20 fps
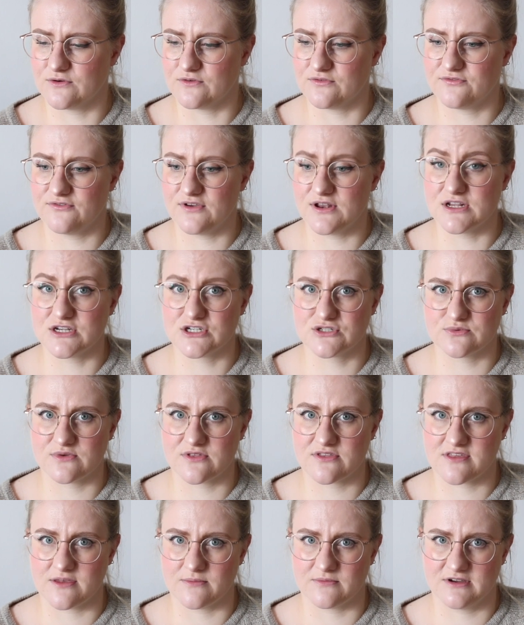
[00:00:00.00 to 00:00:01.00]
finished
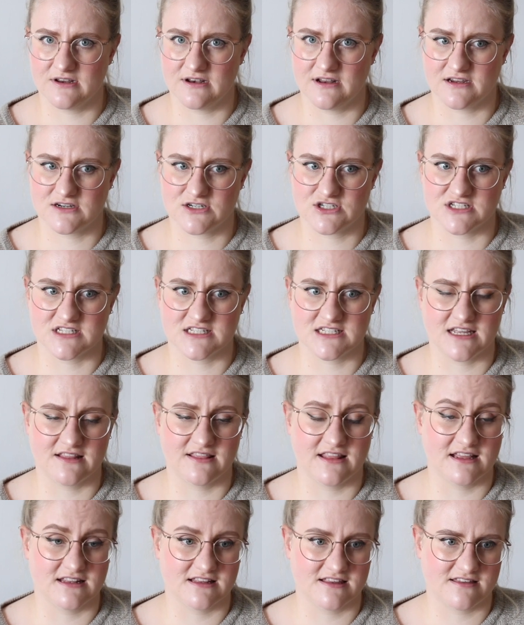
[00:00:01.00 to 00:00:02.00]
with some collections
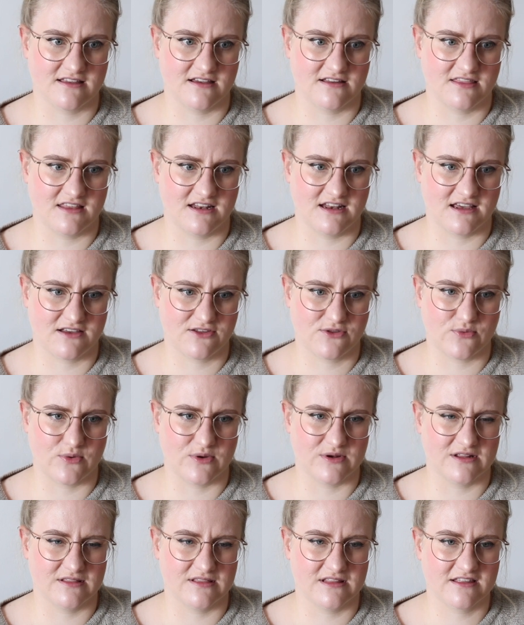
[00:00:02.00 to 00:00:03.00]
and then start the next
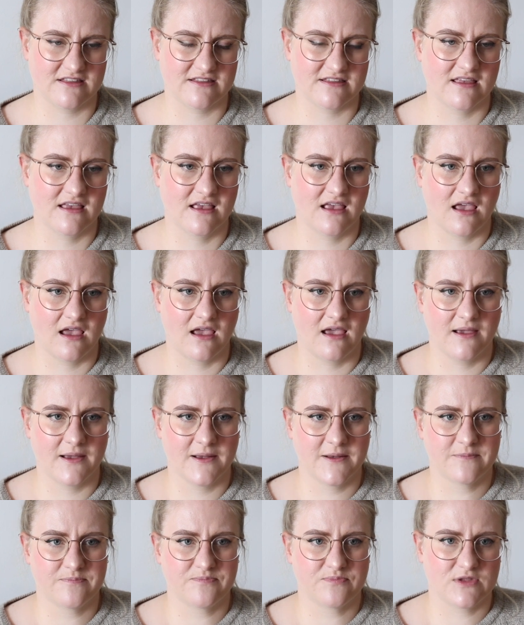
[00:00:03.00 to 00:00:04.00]
one. And this,
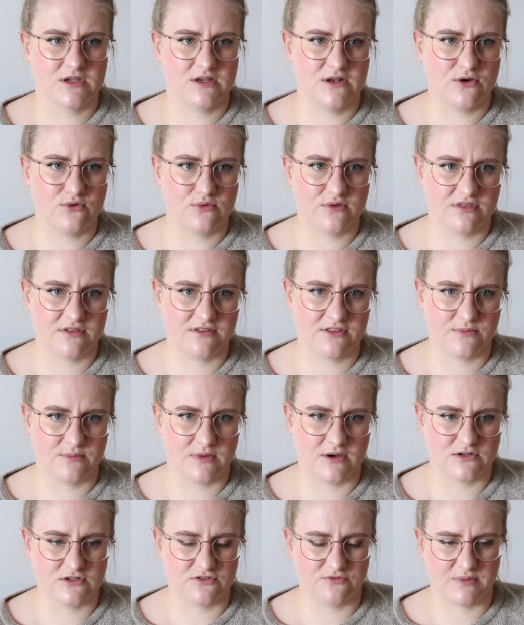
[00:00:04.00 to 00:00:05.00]
you know, with this
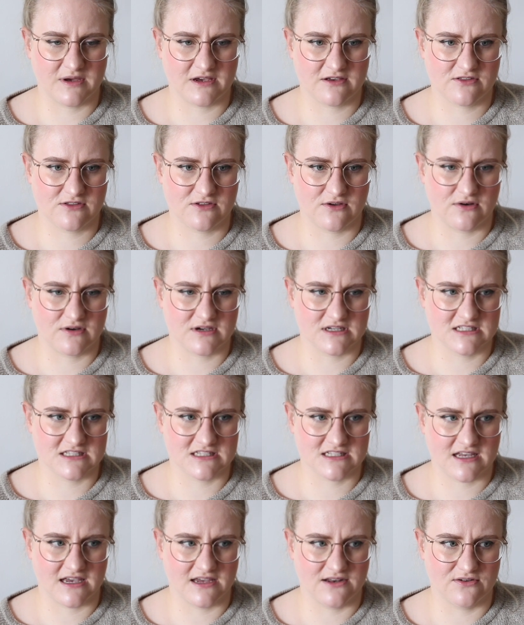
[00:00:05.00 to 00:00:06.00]
amount of back stock,
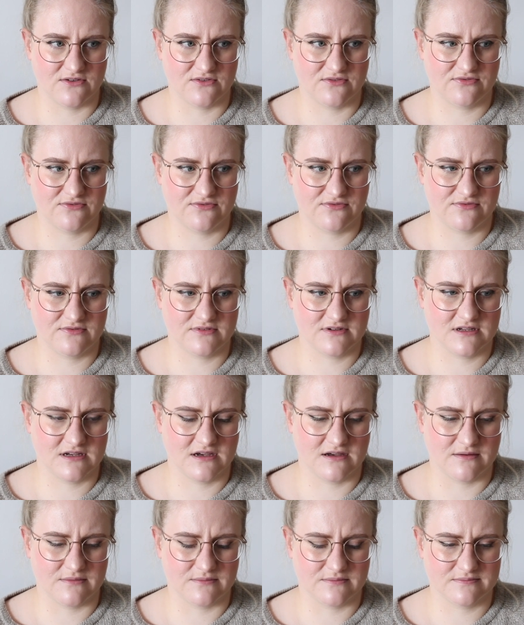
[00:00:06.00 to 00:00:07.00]
it's kind of,
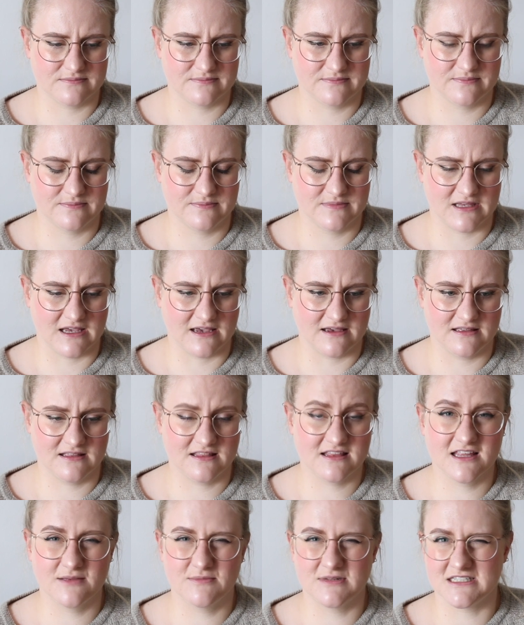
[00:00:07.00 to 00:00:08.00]

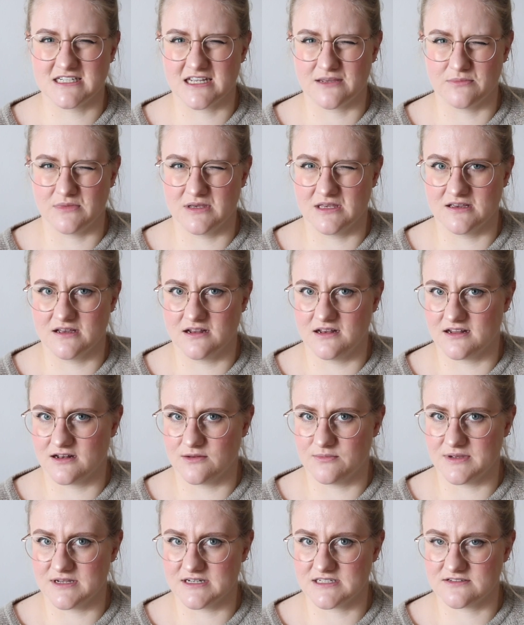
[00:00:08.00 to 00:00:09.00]
it's limiting me a
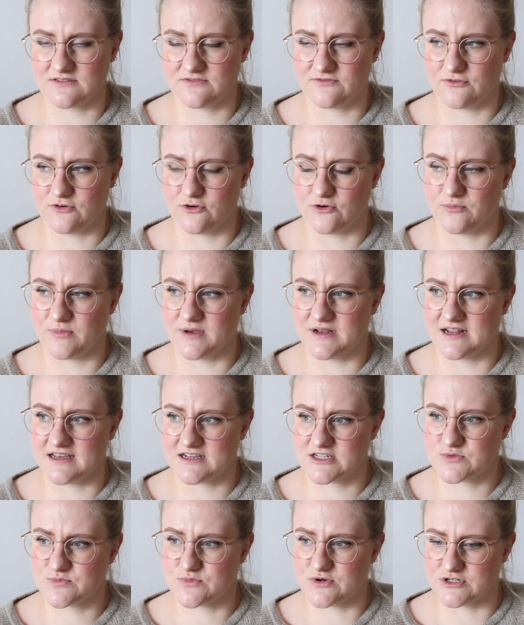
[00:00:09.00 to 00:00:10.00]
little bit for my
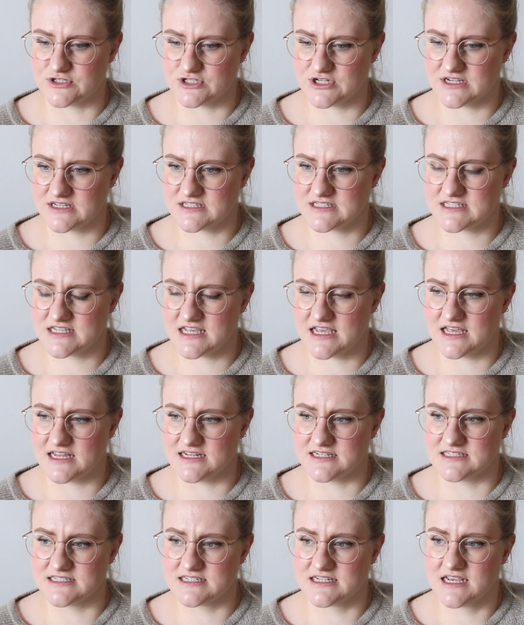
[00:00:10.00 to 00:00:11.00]
next projects.
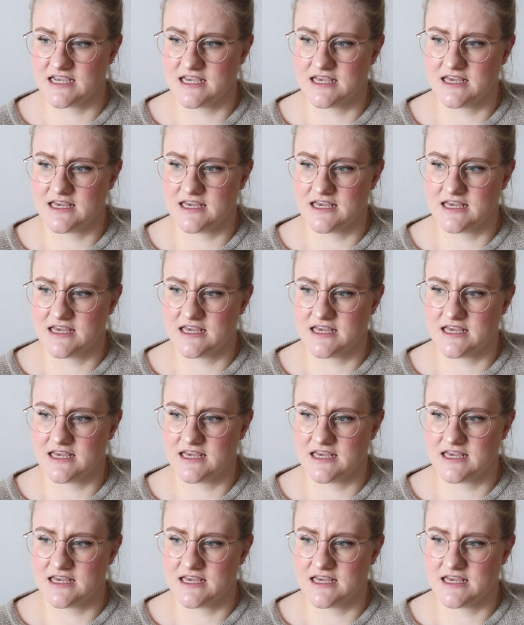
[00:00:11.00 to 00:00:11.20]
And